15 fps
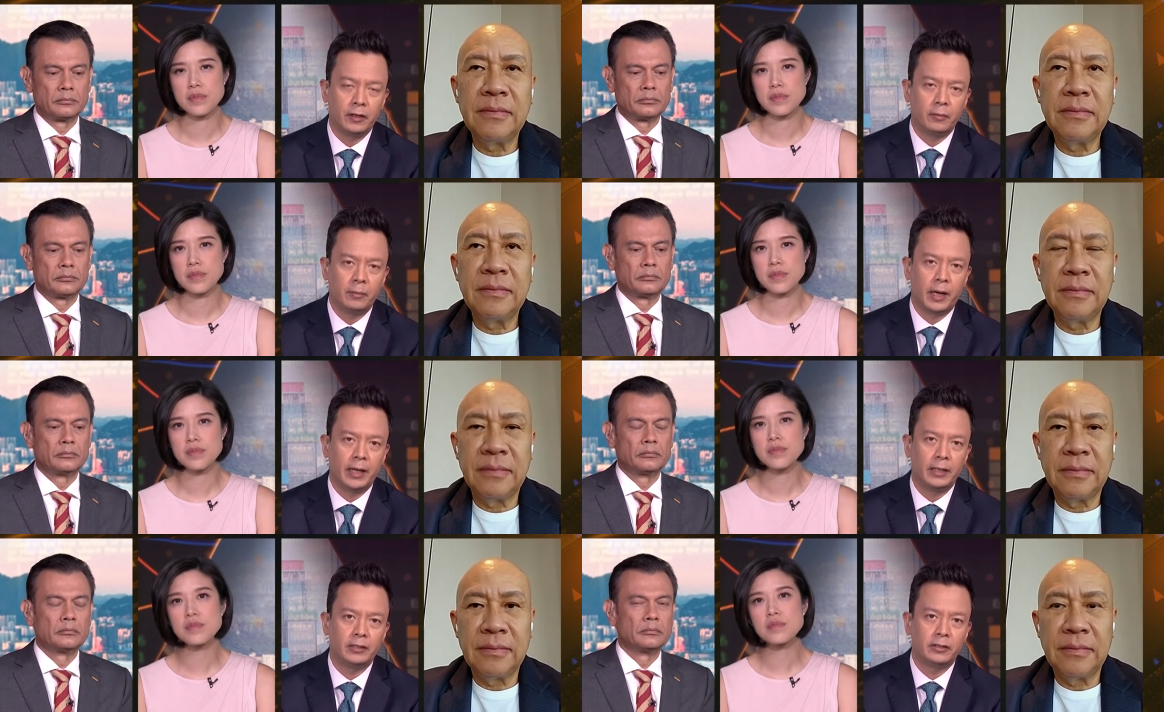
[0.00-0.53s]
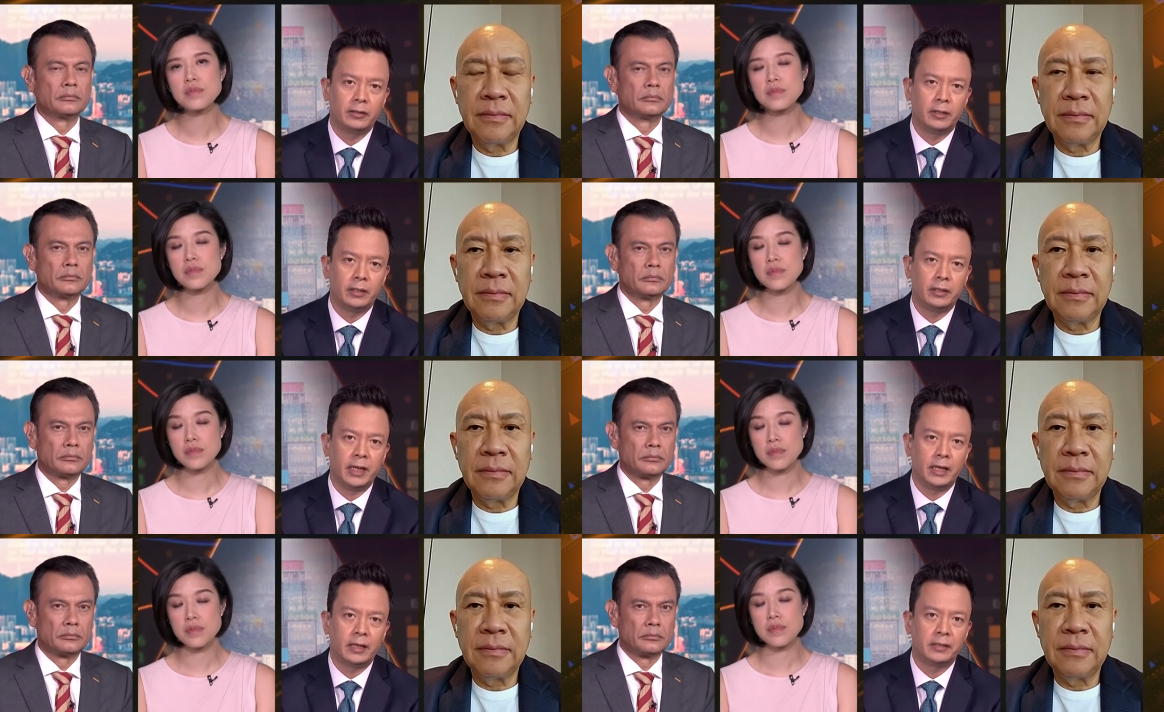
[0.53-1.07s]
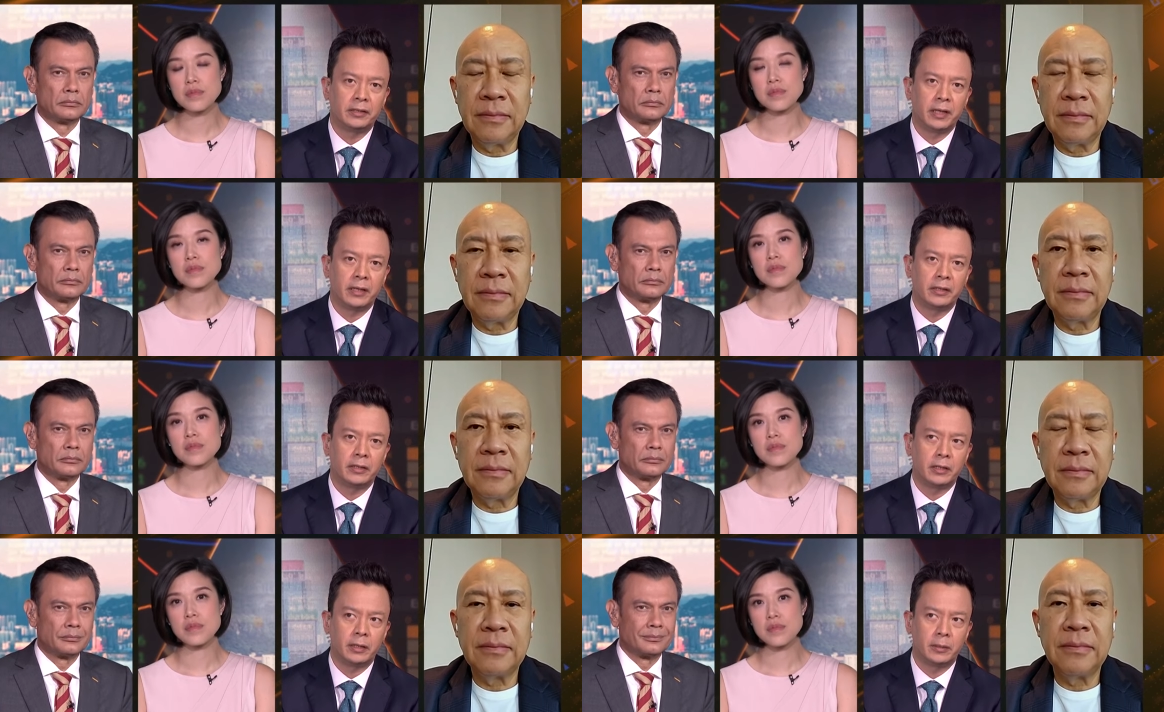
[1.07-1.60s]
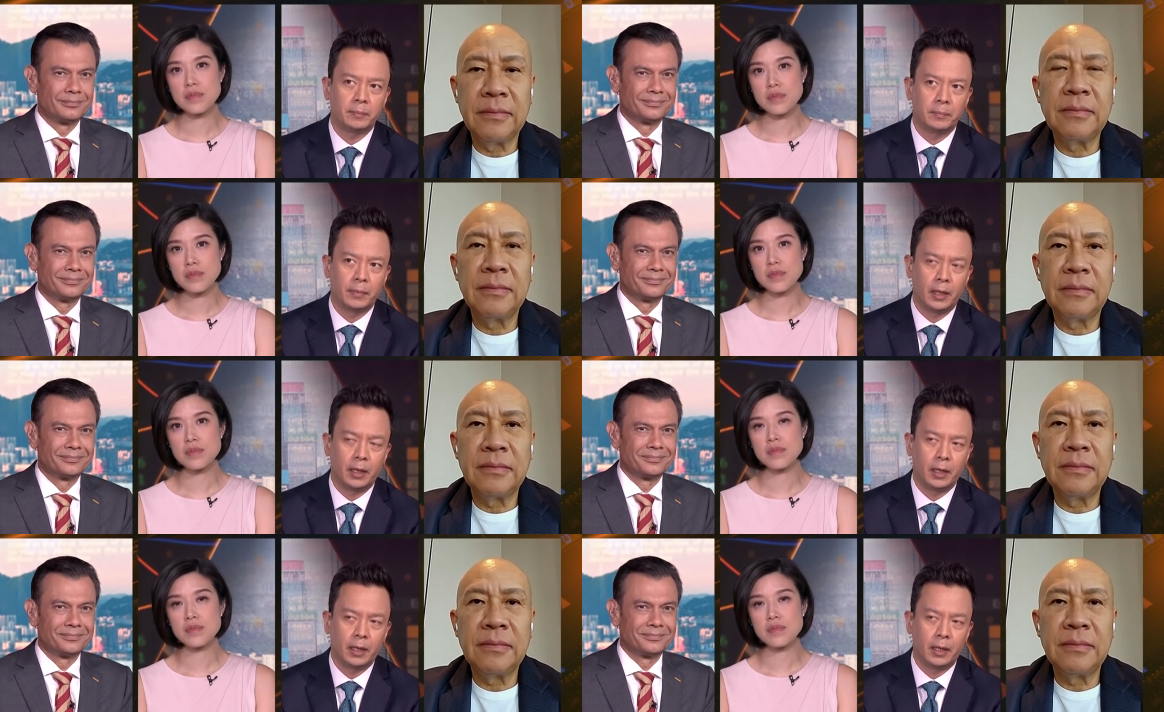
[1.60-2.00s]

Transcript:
Speaker 1: you don't mind, to the data center,